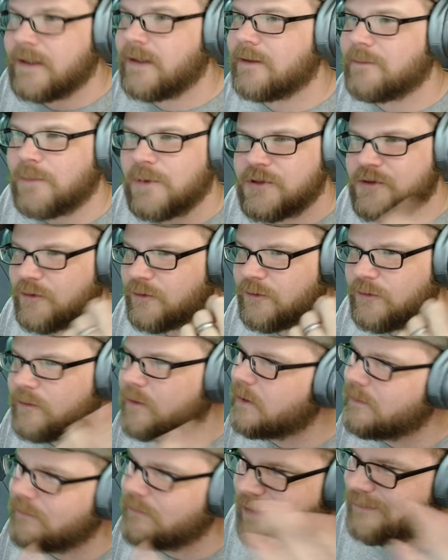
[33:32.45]
A bunch of,
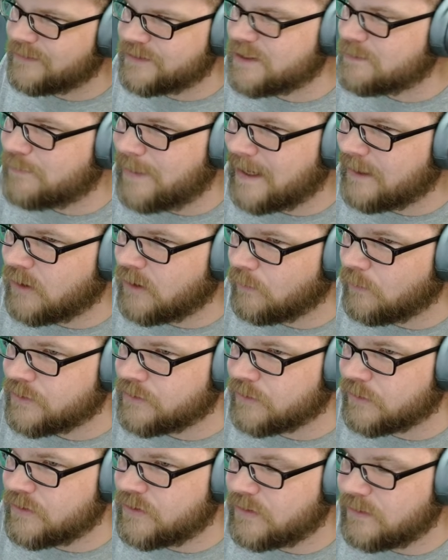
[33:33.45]
obviously, pirate
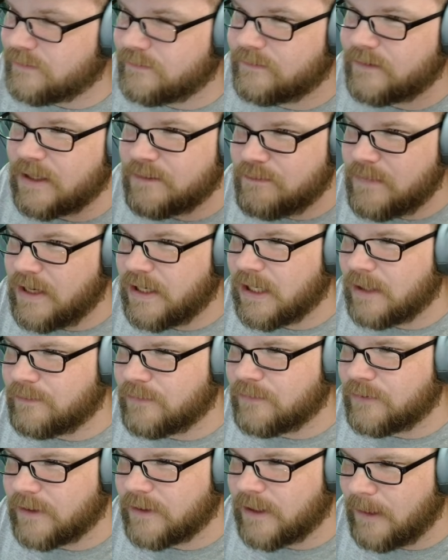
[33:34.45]
wizards that meet up
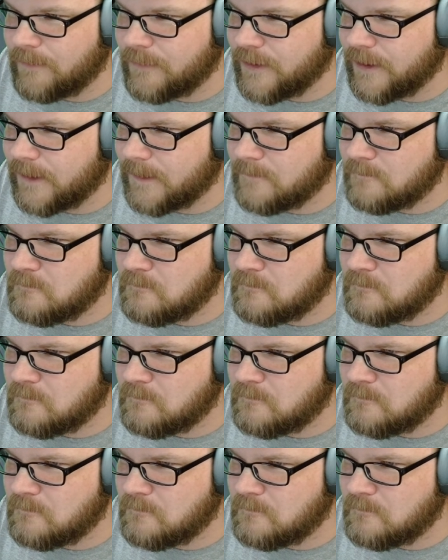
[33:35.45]
there.